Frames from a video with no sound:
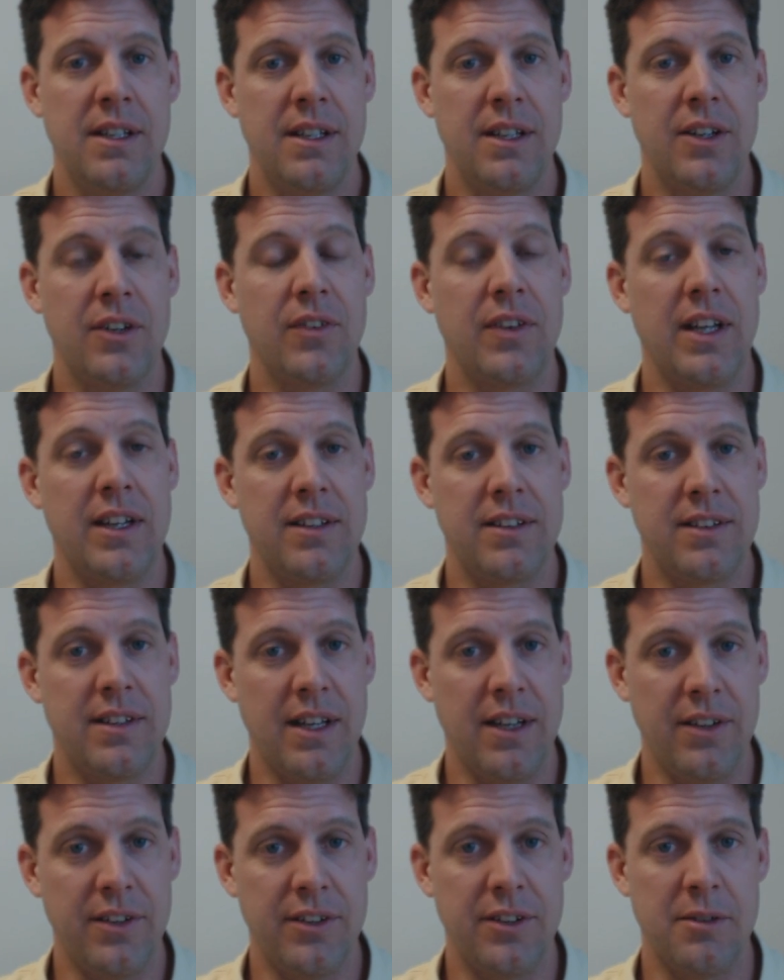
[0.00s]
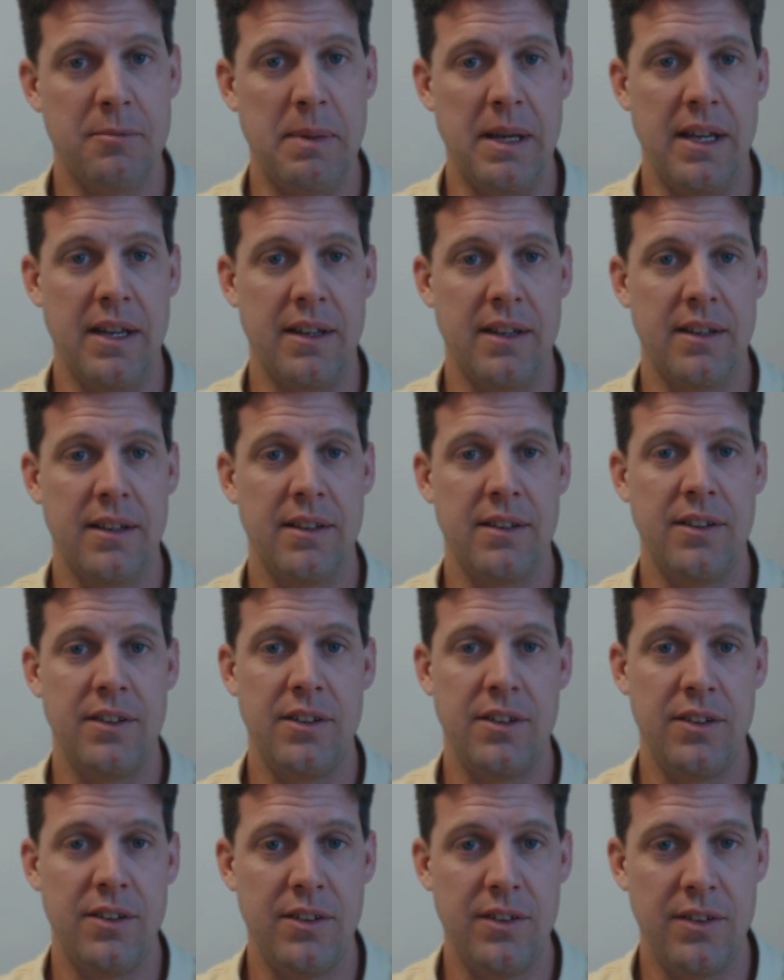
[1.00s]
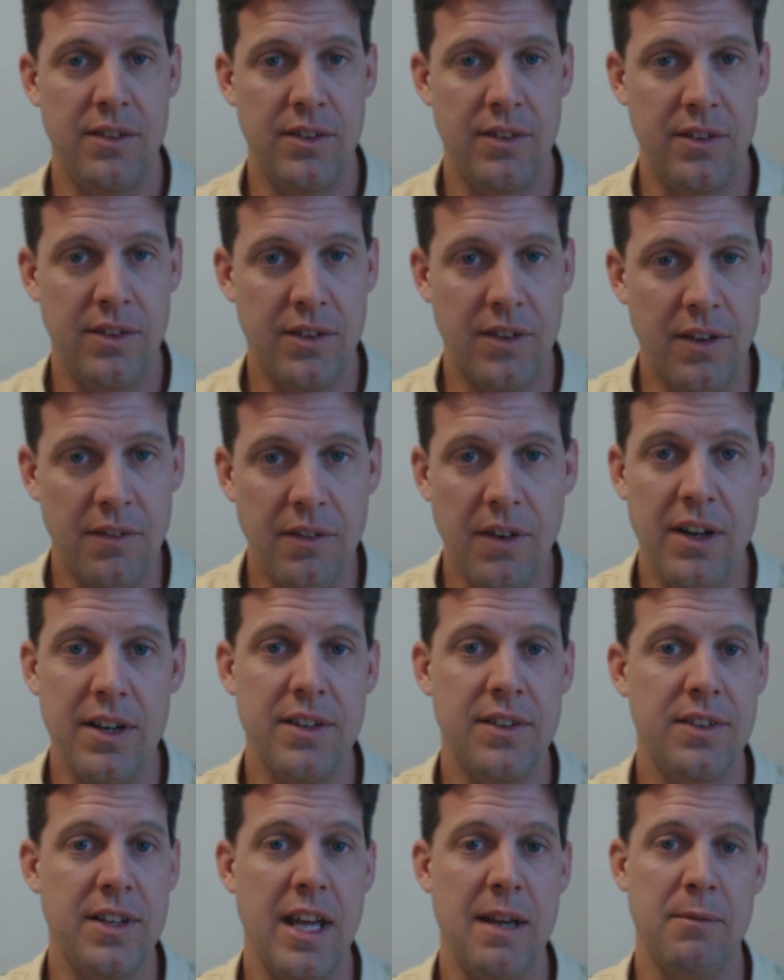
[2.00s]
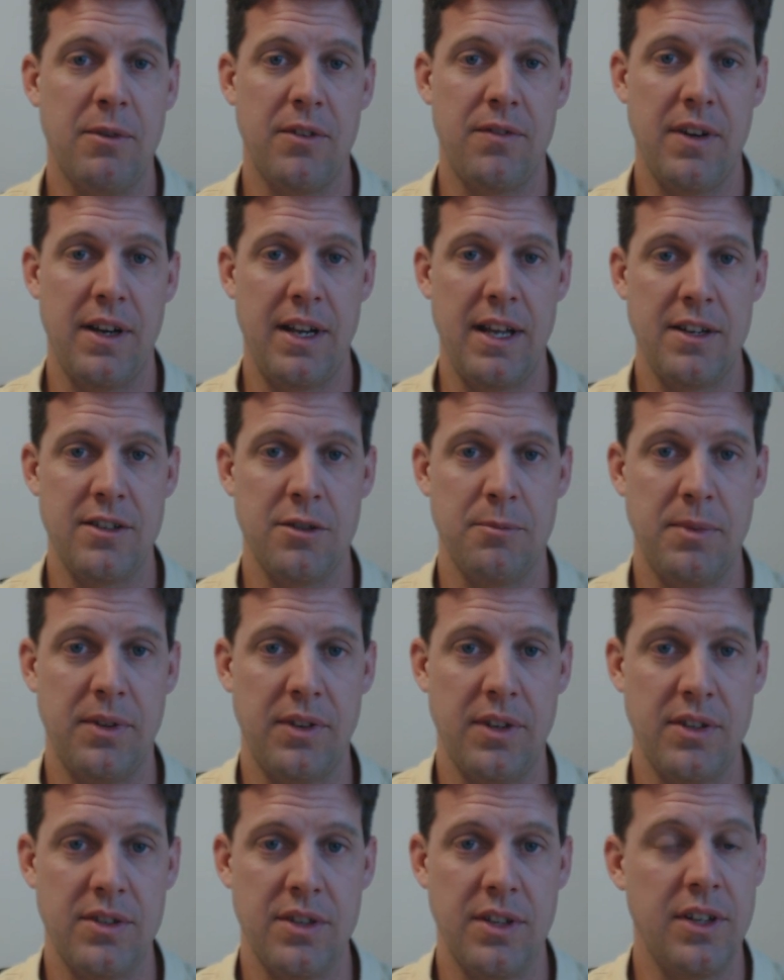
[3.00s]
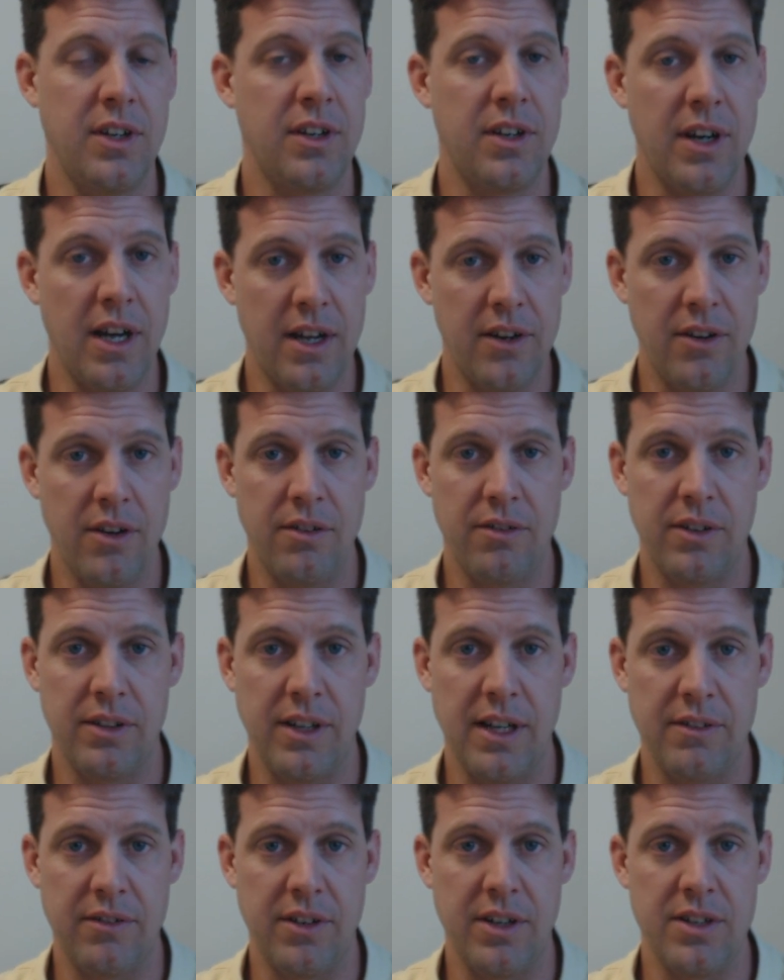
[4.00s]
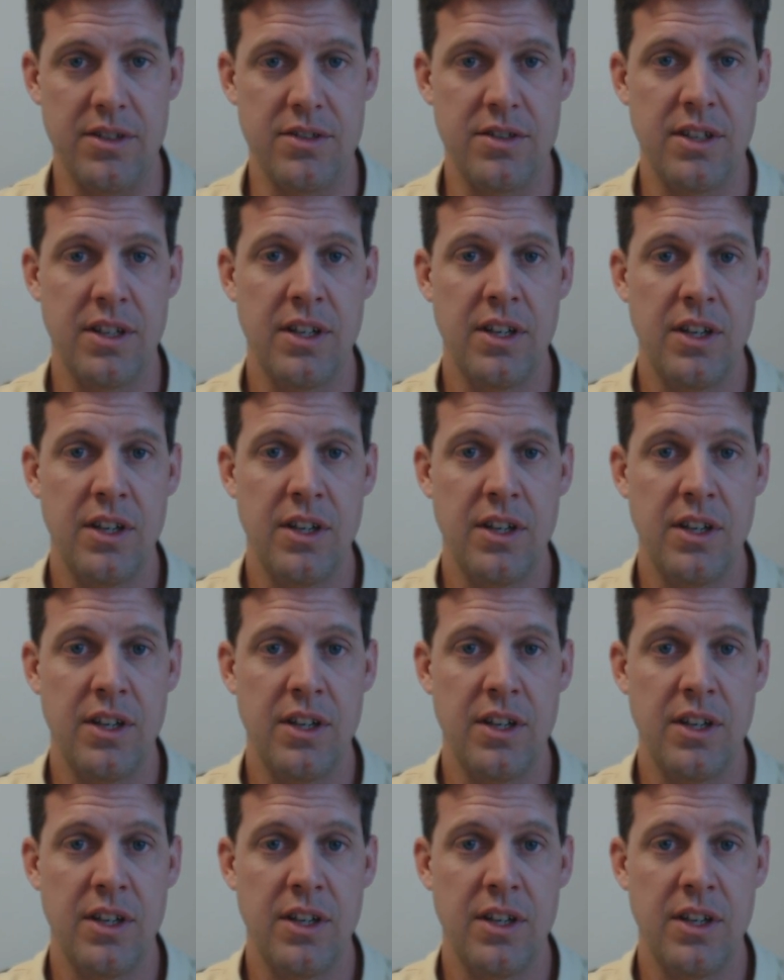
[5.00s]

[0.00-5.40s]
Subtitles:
that tells the bank you're in a very stable financial position, you're not over leveraged,